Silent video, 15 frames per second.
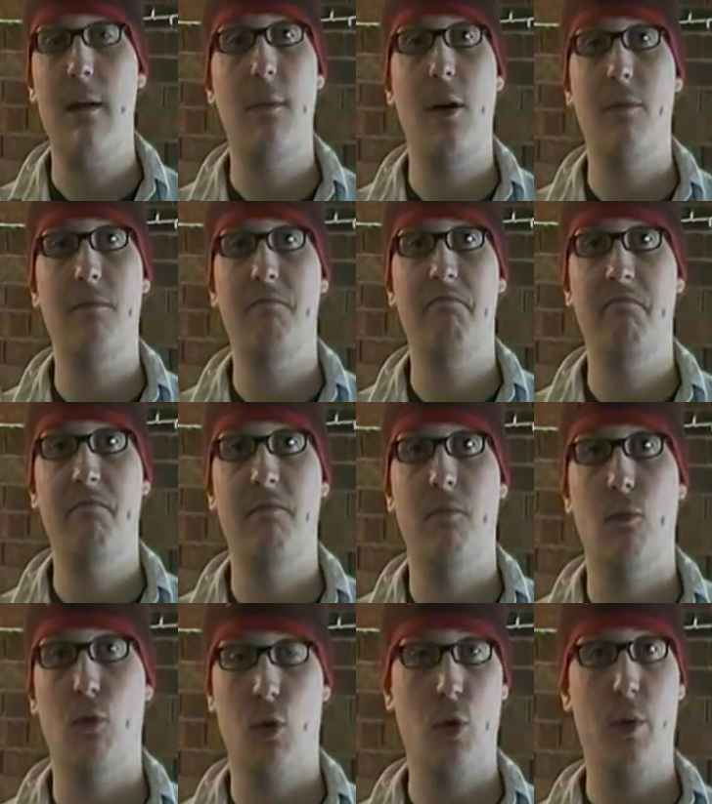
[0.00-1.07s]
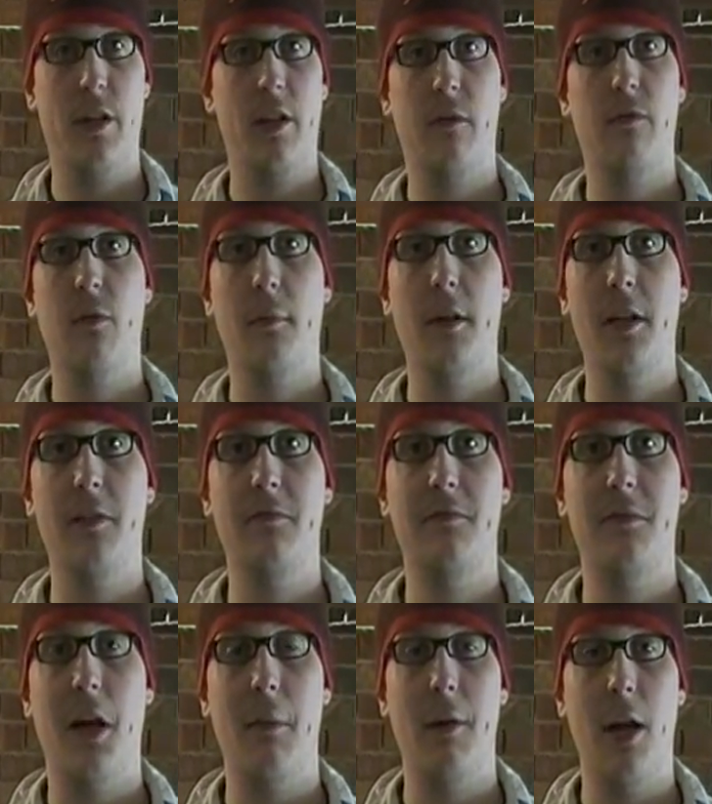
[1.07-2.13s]
That about ruined it for me.
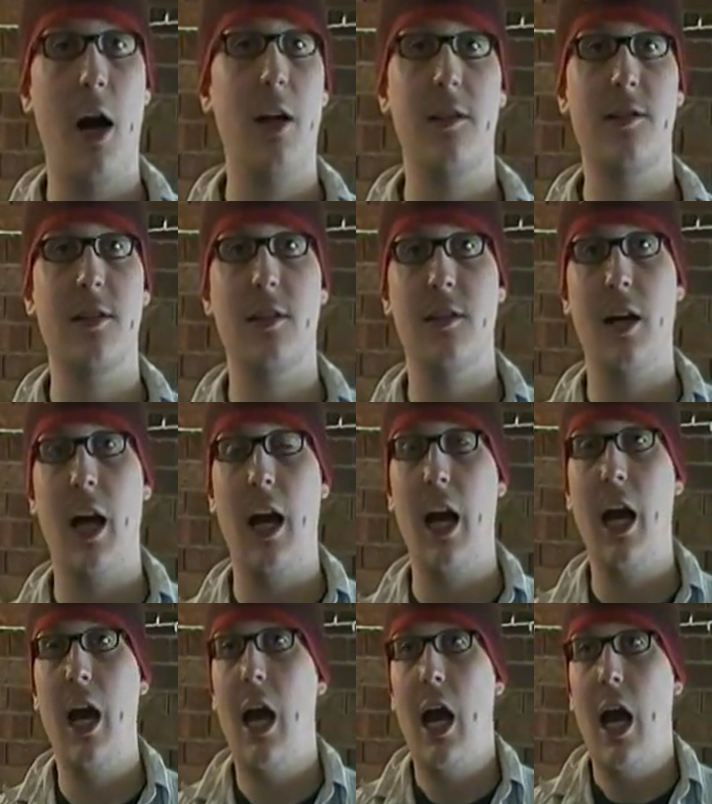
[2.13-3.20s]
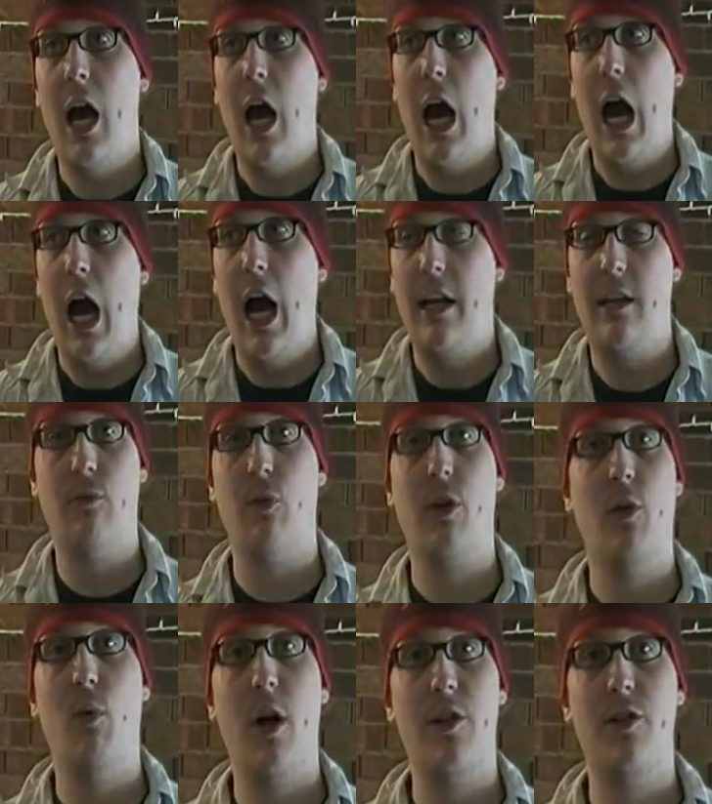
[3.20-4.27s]
I mean, honestly. I didn't
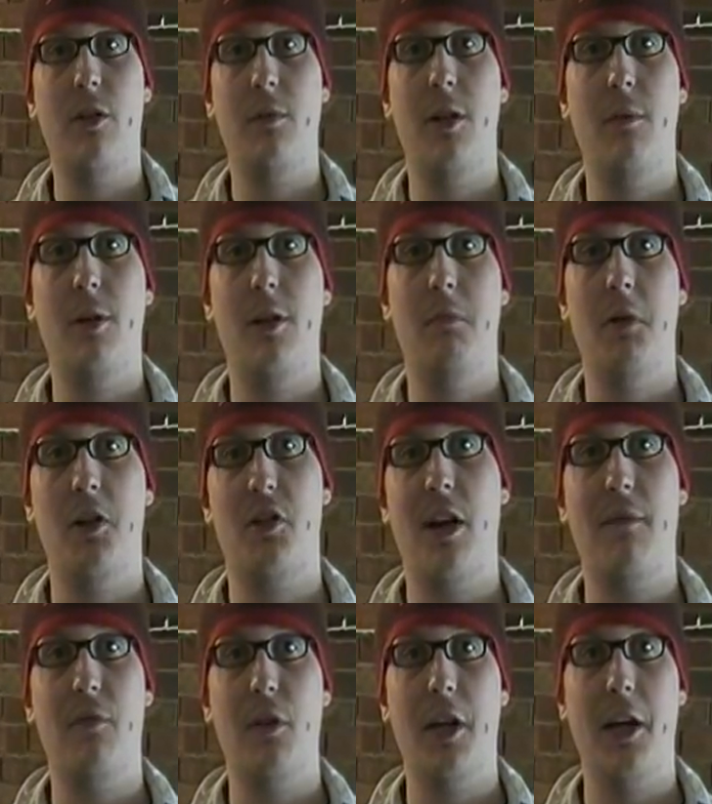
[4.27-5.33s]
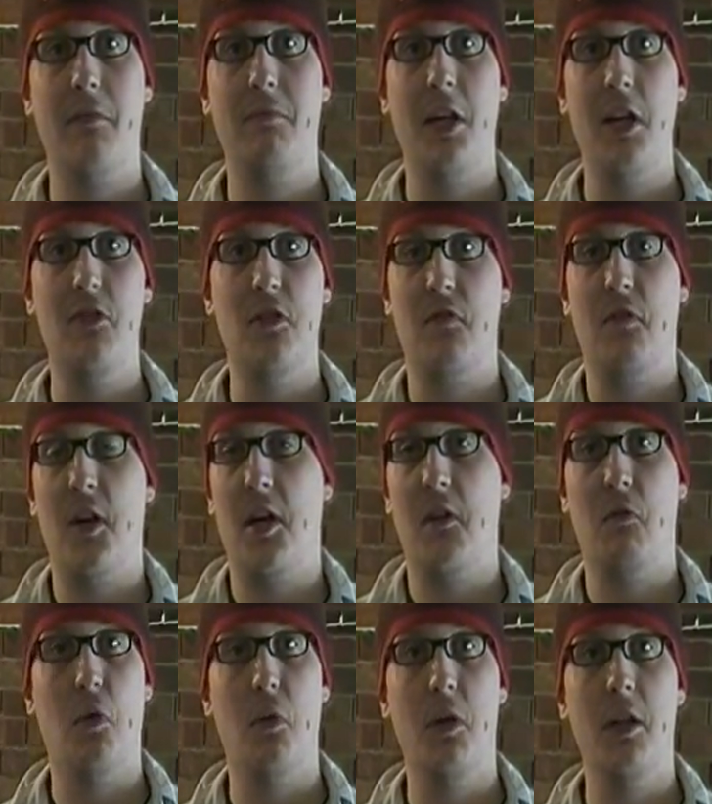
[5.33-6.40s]
really watch WWE much after that. It just
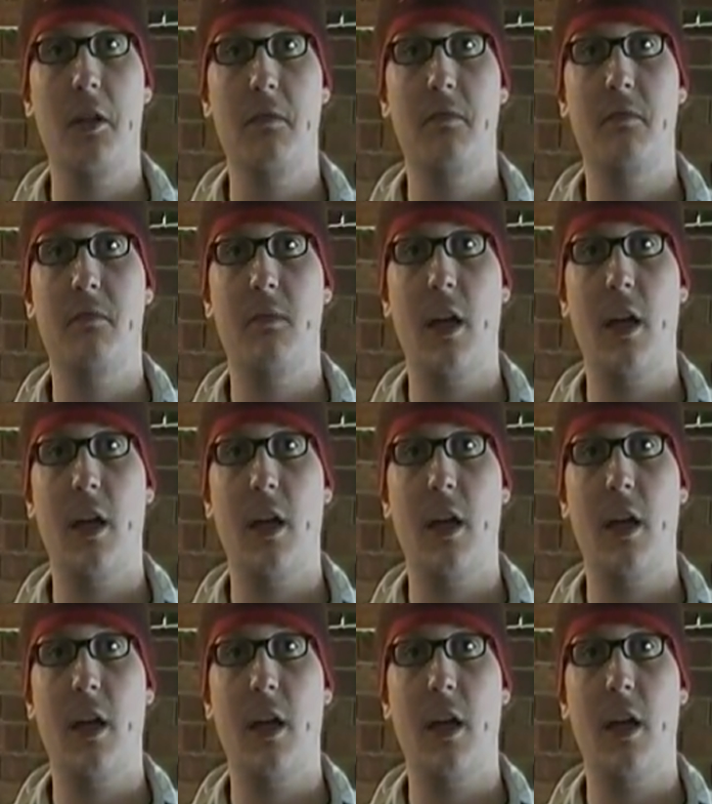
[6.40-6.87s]
fucking ruined it.